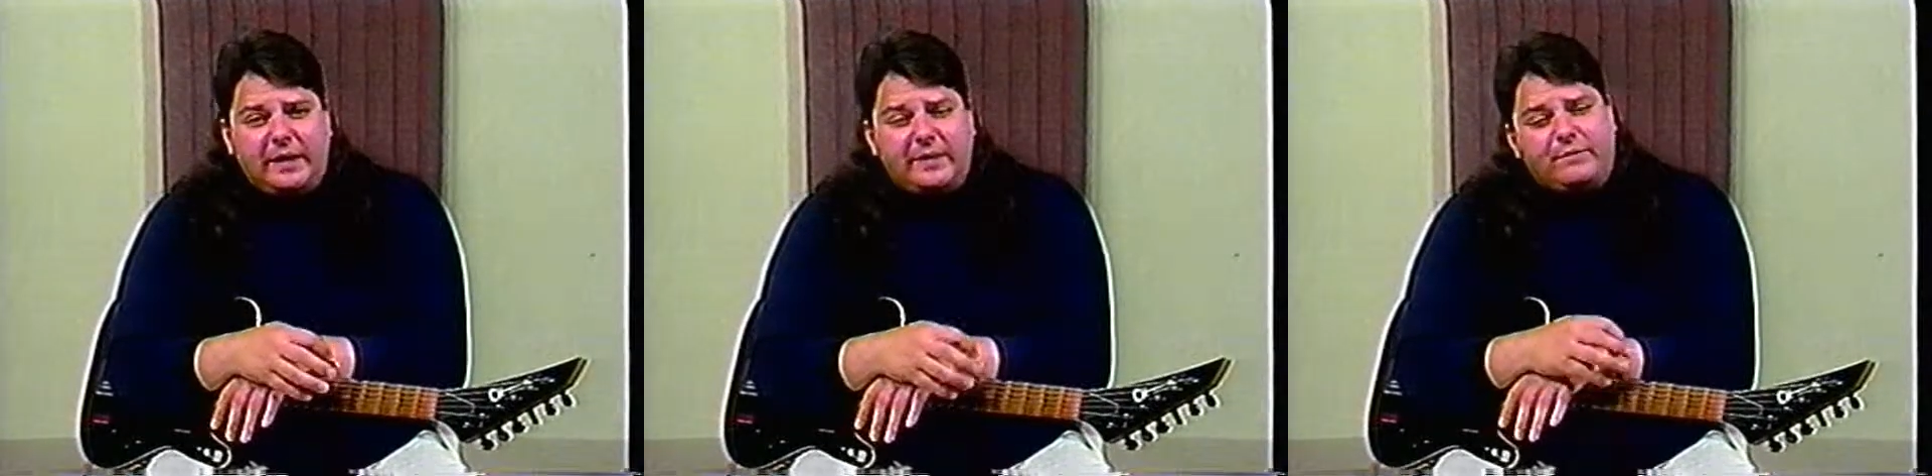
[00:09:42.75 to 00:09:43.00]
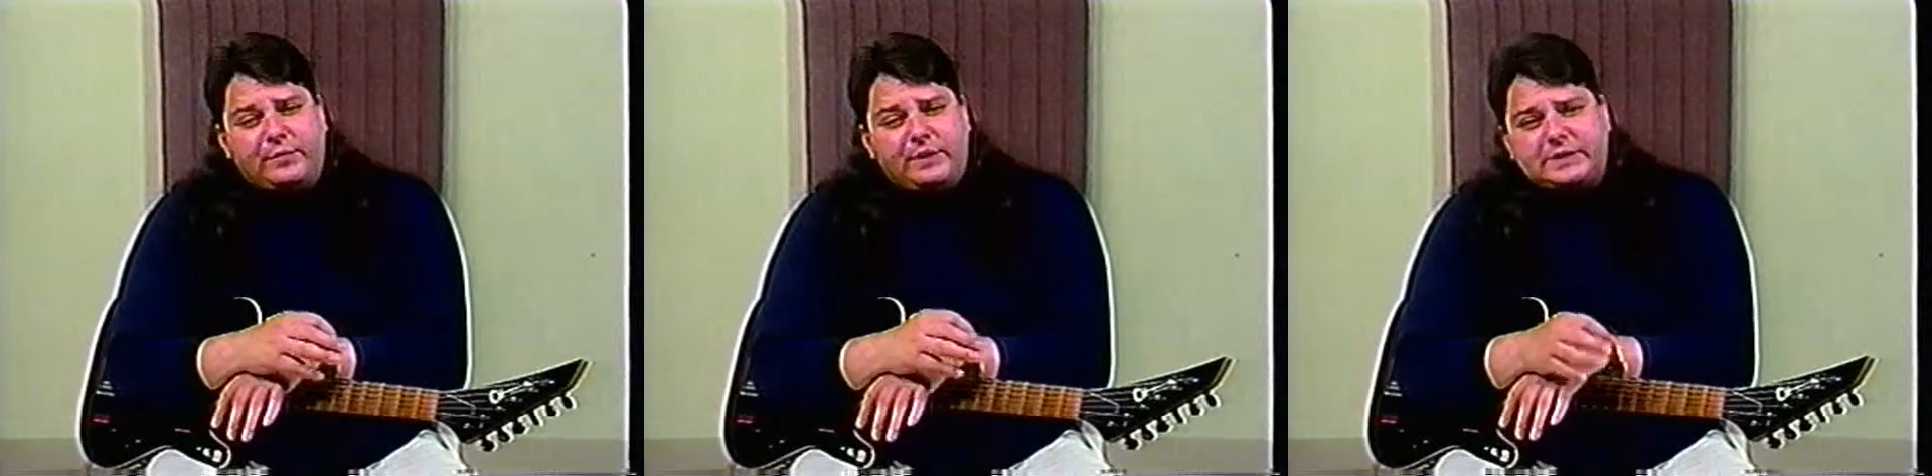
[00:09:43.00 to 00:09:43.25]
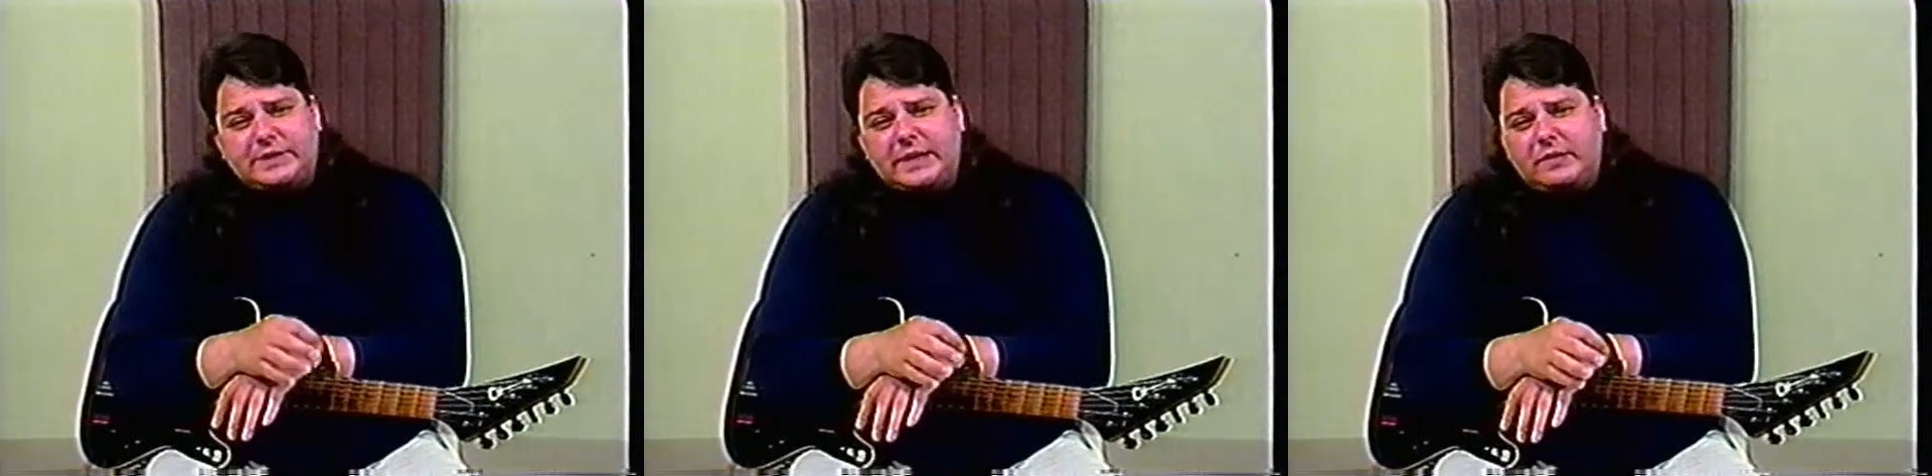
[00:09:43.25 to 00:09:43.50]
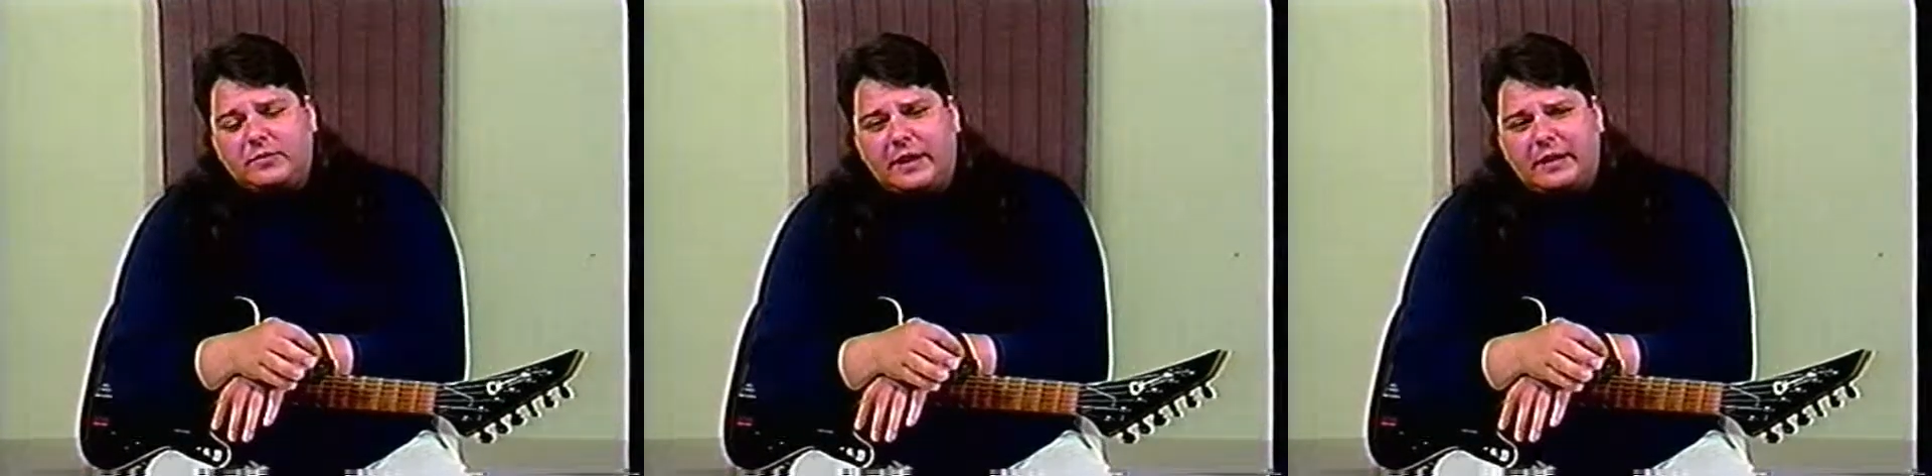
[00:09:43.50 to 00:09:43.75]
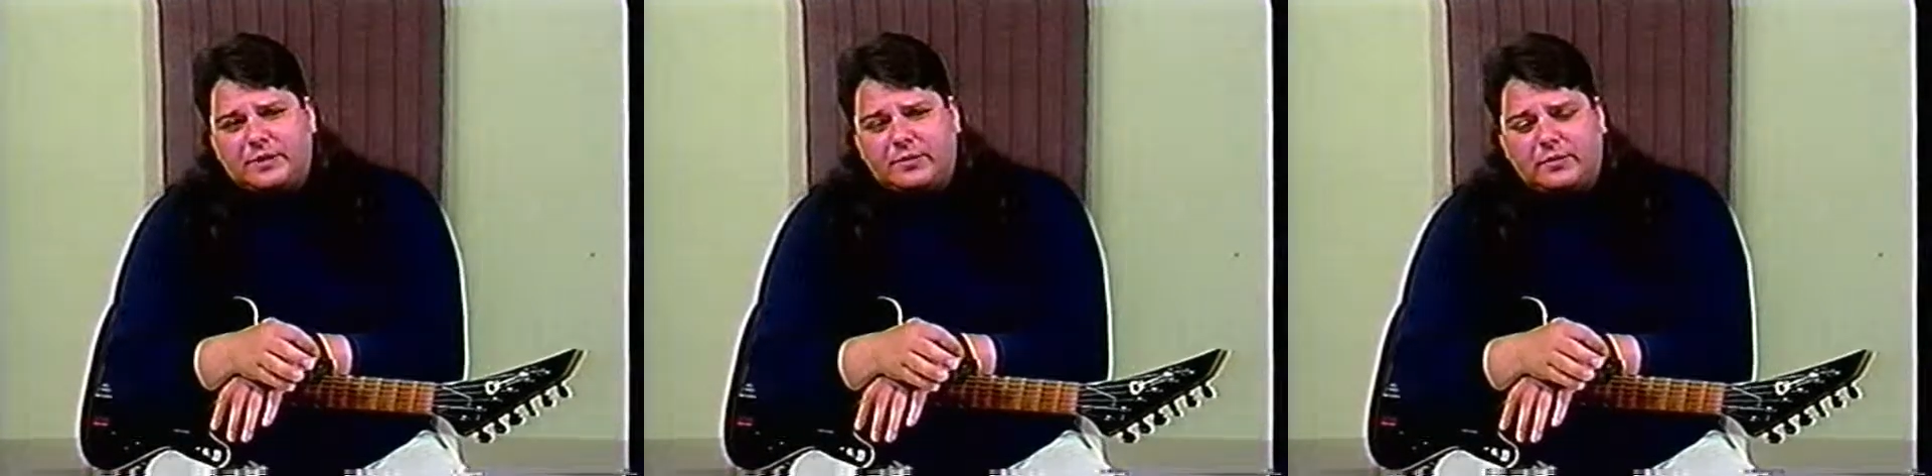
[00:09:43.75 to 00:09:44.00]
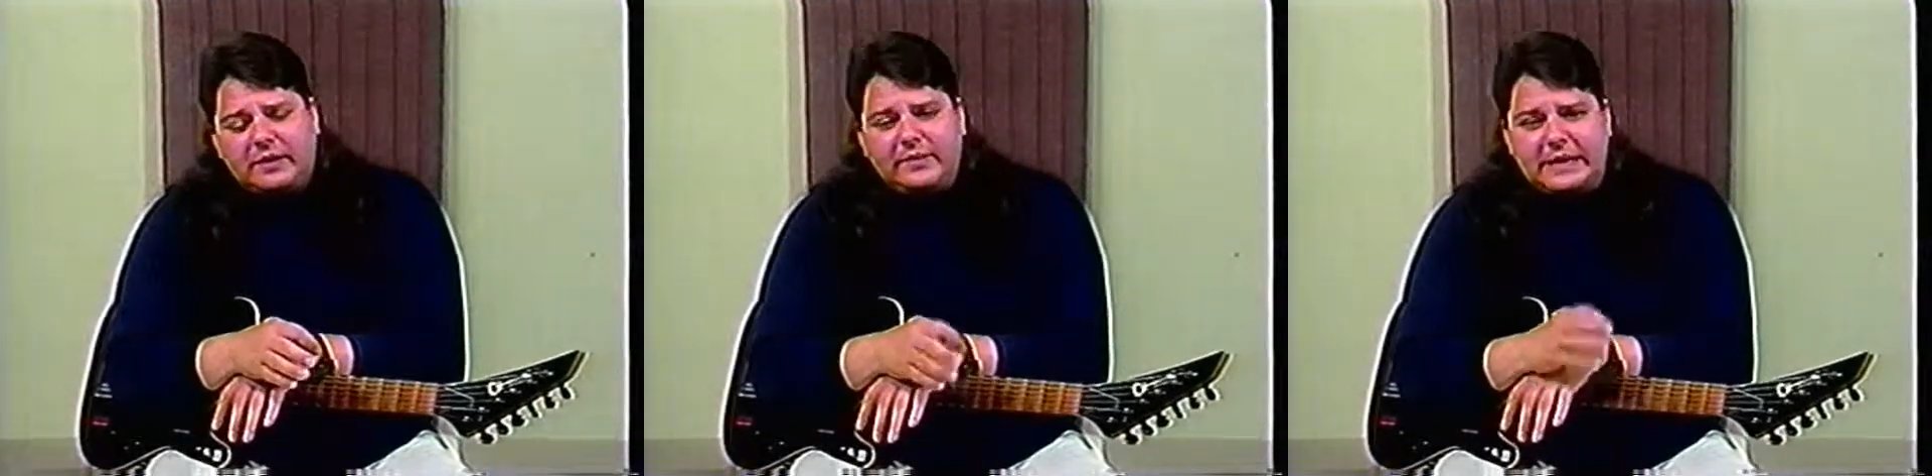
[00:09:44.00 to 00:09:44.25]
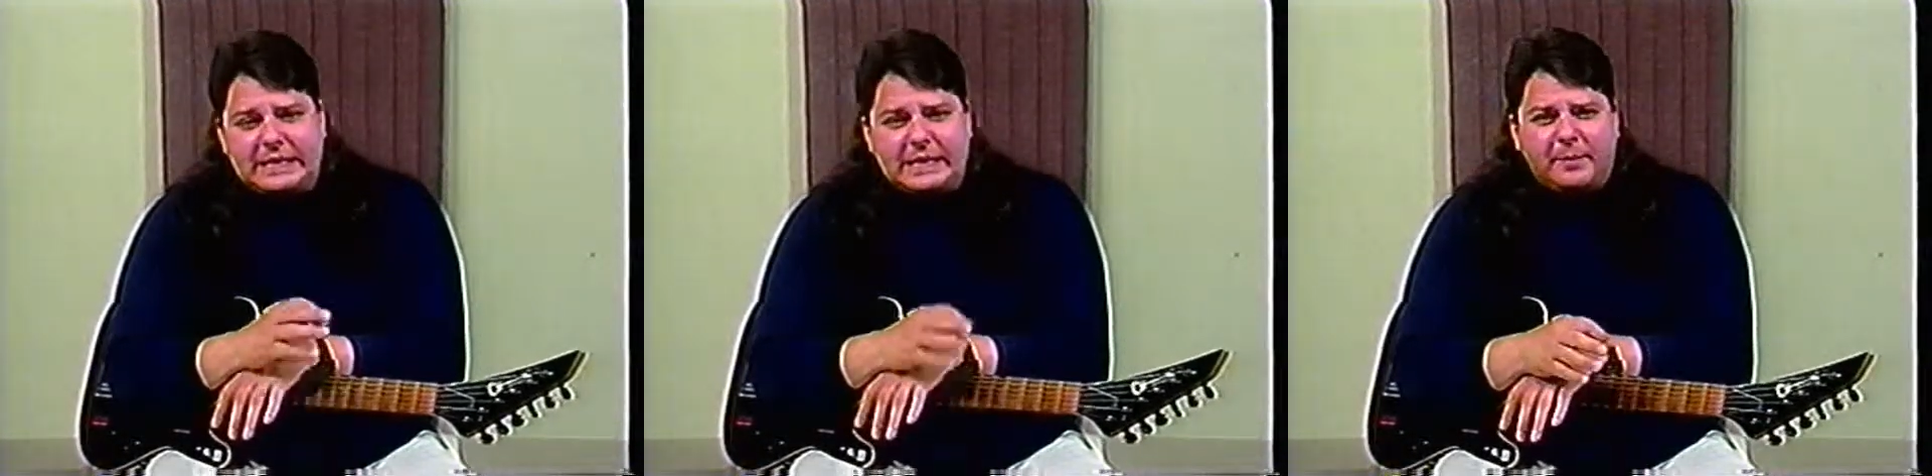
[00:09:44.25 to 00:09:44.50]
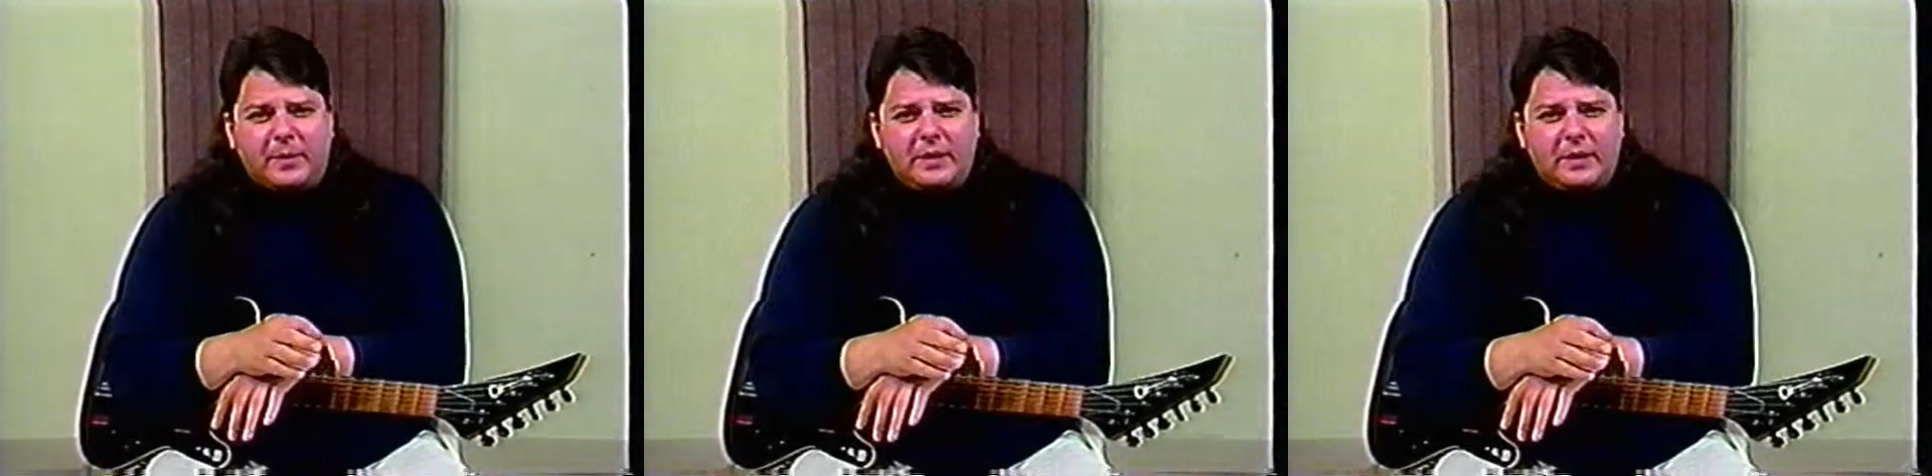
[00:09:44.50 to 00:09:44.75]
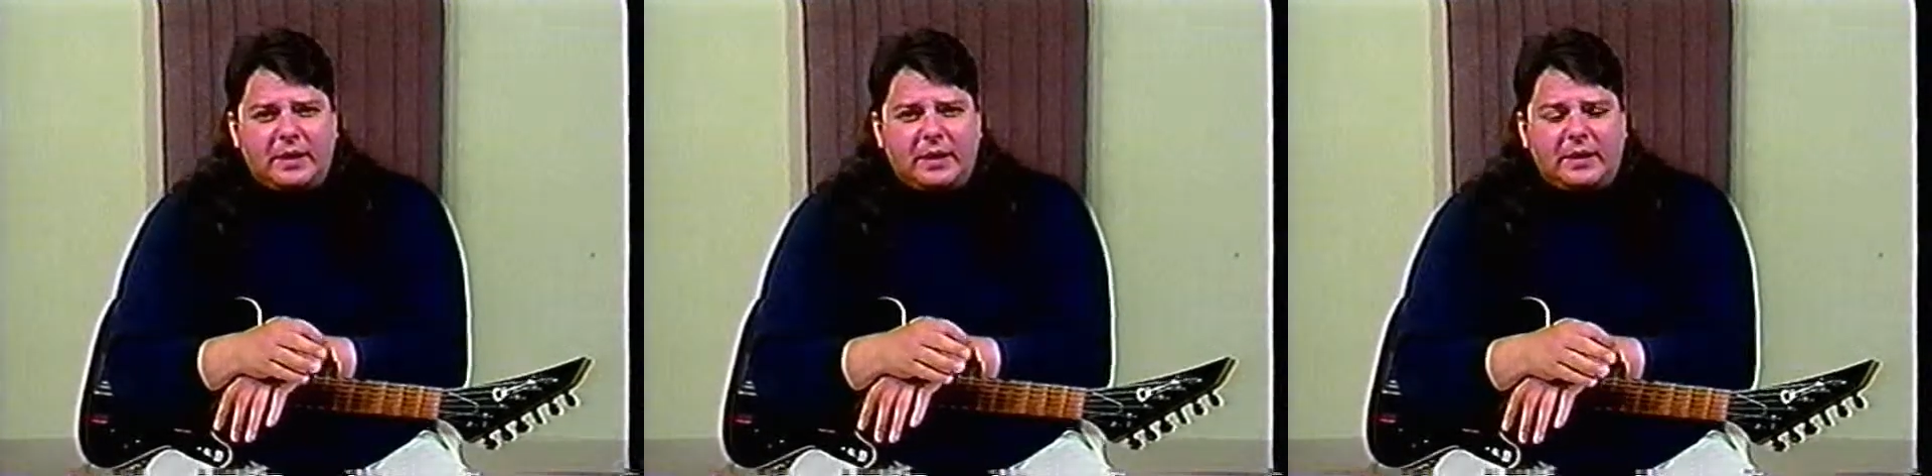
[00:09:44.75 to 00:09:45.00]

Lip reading: Every sound has a relevant number,